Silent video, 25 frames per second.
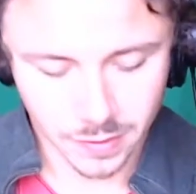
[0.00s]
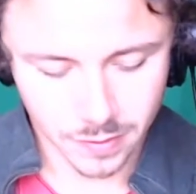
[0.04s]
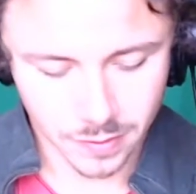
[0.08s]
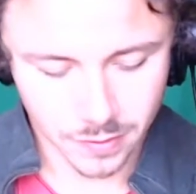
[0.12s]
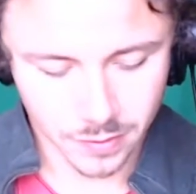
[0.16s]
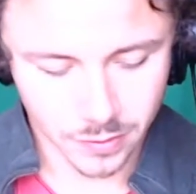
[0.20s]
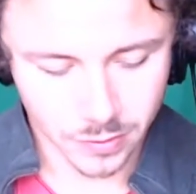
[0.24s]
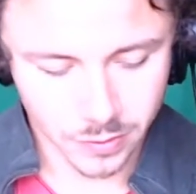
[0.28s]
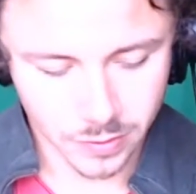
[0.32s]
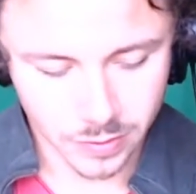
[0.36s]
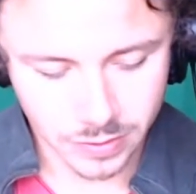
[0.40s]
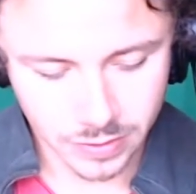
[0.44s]

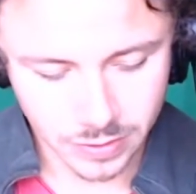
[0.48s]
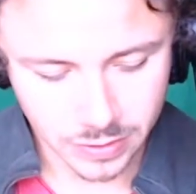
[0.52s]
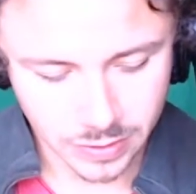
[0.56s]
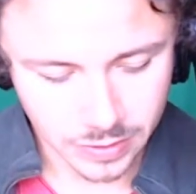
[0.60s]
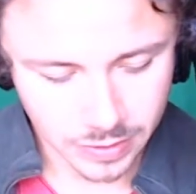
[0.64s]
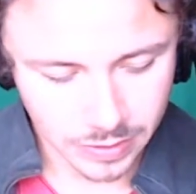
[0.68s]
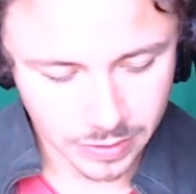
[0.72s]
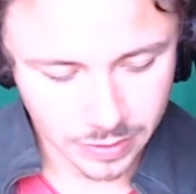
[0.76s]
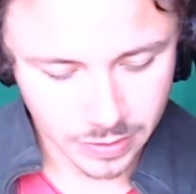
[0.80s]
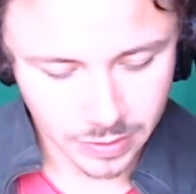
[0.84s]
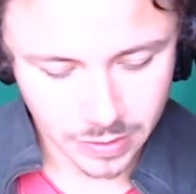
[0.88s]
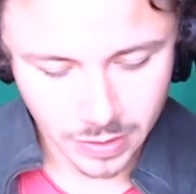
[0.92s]
Or I should
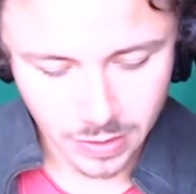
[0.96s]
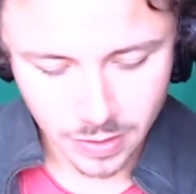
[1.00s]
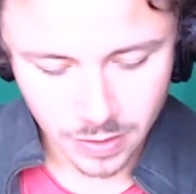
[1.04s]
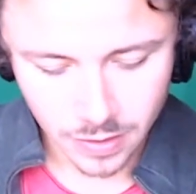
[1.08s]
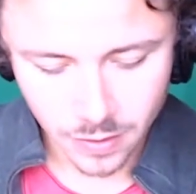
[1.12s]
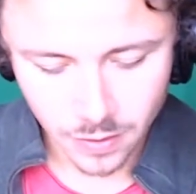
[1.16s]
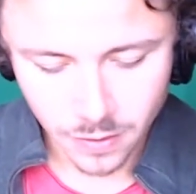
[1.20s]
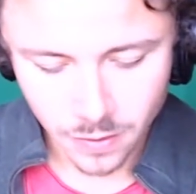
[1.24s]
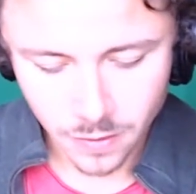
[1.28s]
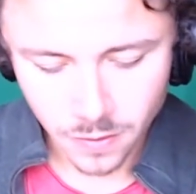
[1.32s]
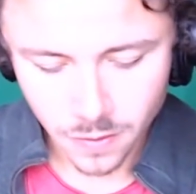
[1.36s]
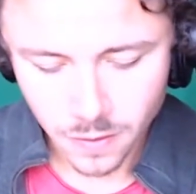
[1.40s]
like,
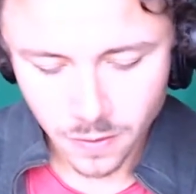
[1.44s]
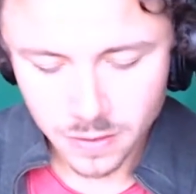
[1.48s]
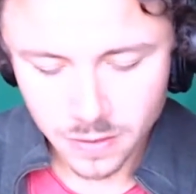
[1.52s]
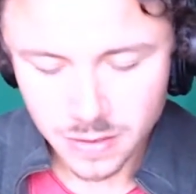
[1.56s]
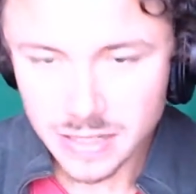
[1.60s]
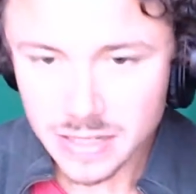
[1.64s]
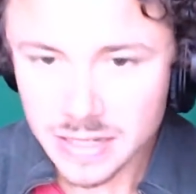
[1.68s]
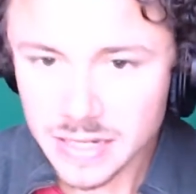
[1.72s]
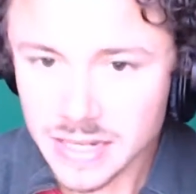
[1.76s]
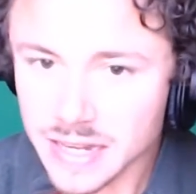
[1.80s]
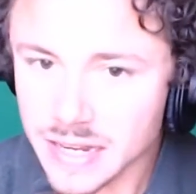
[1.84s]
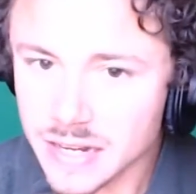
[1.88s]
oh, the
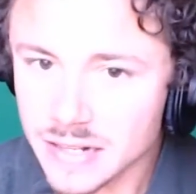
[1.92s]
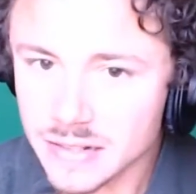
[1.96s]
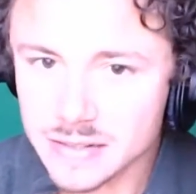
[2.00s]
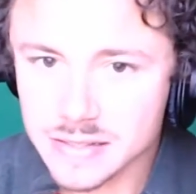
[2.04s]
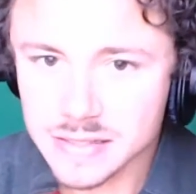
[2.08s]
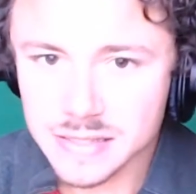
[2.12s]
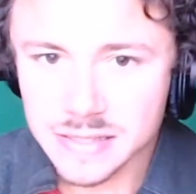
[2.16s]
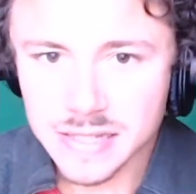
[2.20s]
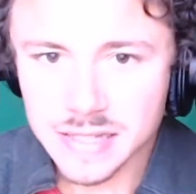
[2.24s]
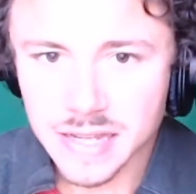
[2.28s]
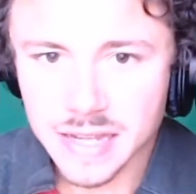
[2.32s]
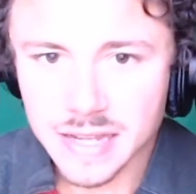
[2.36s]
little
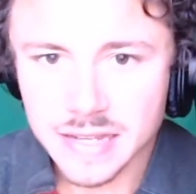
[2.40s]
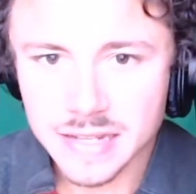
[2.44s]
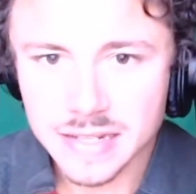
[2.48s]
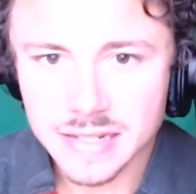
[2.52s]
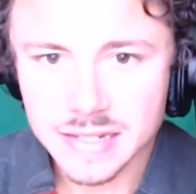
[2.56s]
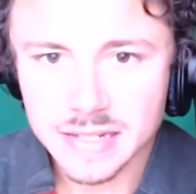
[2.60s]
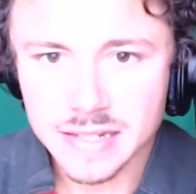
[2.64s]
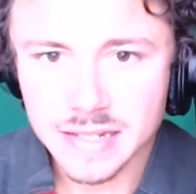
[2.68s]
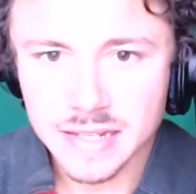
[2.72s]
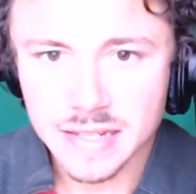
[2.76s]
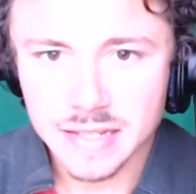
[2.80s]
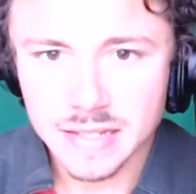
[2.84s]

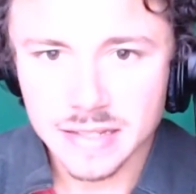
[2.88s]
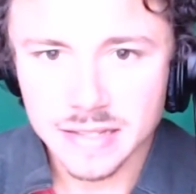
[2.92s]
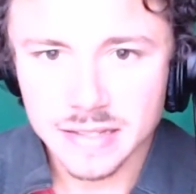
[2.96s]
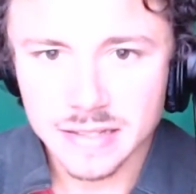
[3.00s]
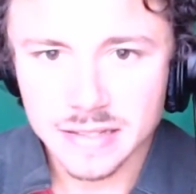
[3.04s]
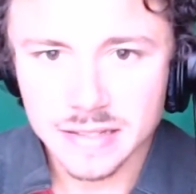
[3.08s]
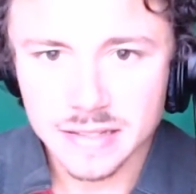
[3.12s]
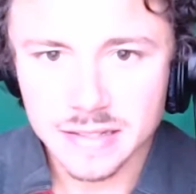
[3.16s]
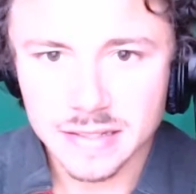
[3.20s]
Saint Nick.